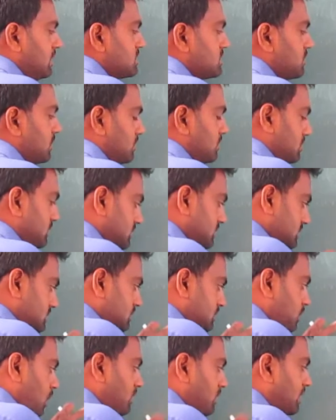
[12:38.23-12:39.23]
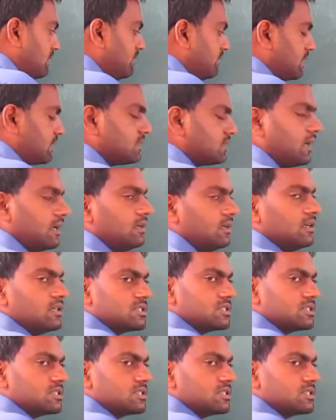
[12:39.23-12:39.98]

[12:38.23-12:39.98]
So that is the total work done.